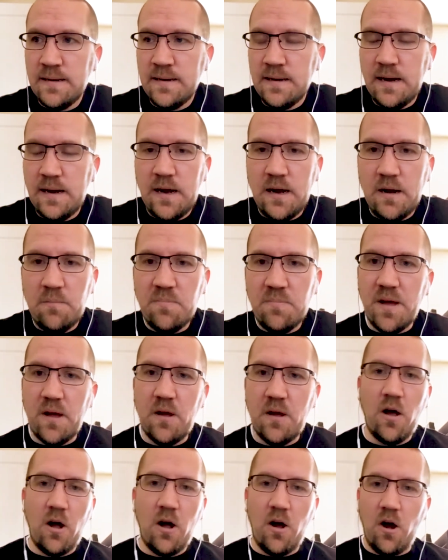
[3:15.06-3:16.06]

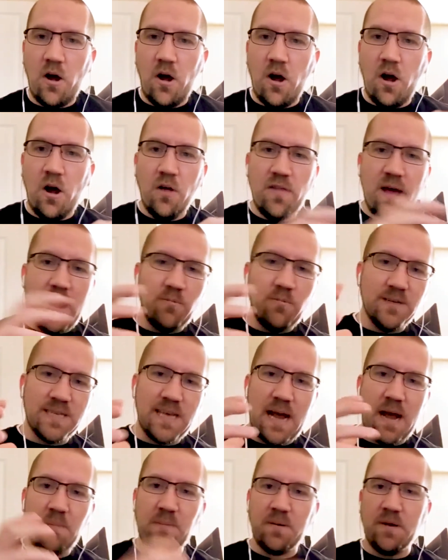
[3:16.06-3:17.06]
All that was
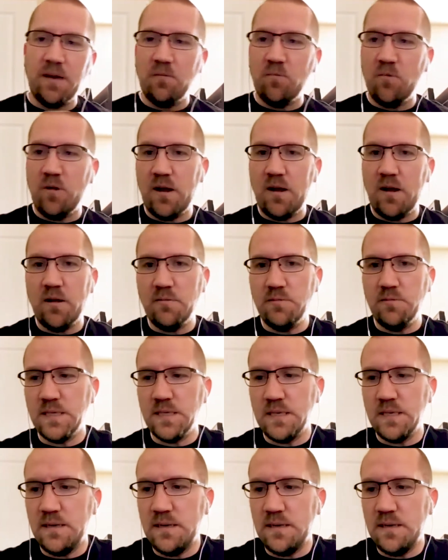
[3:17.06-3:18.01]
happening while I was